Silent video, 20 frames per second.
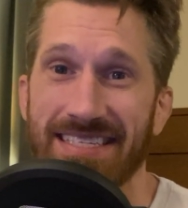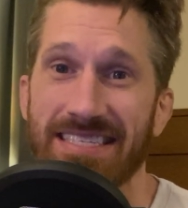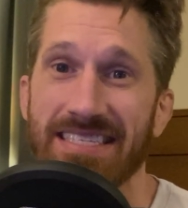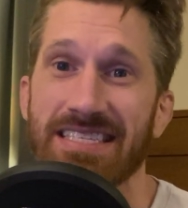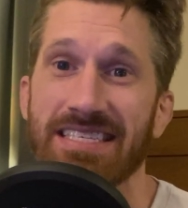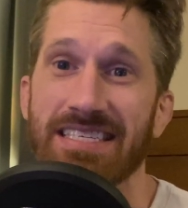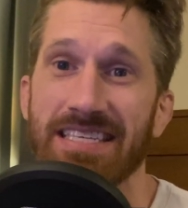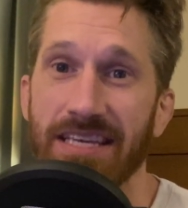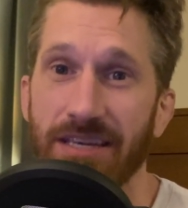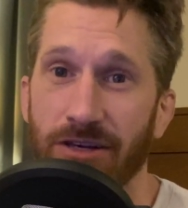
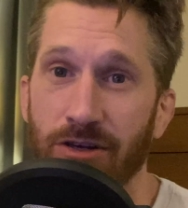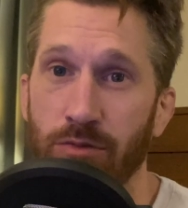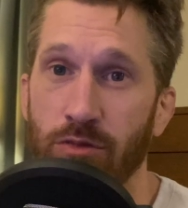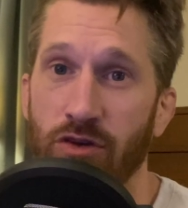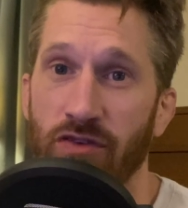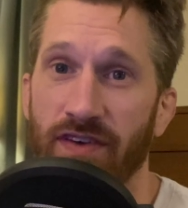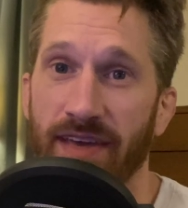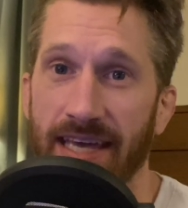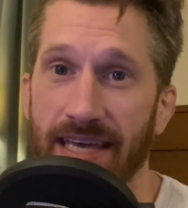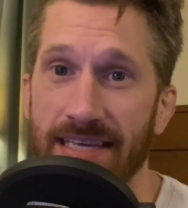still
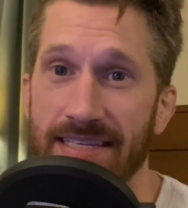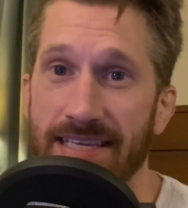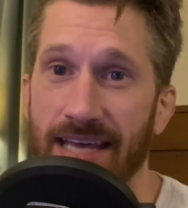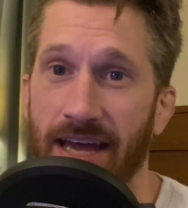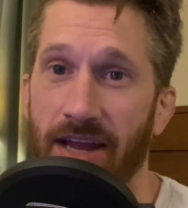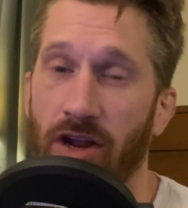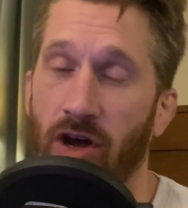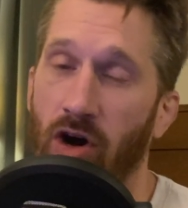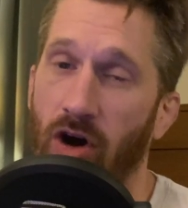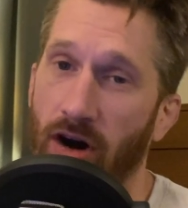moving his
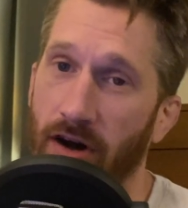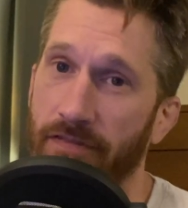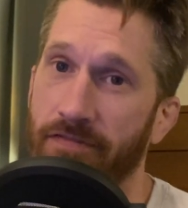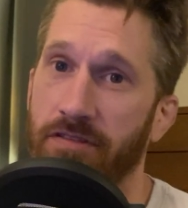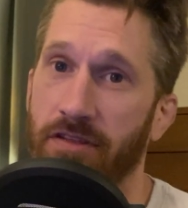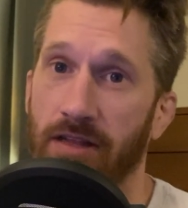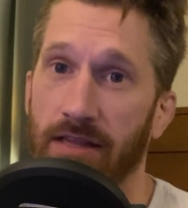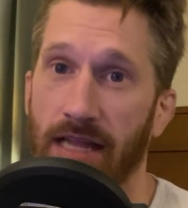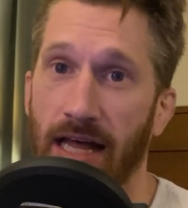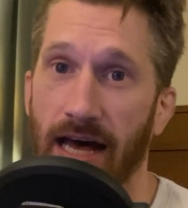head off
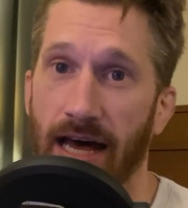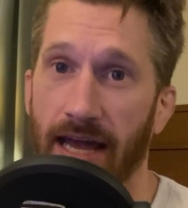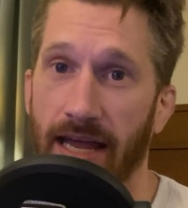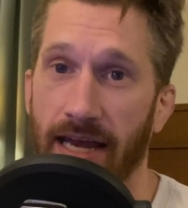the line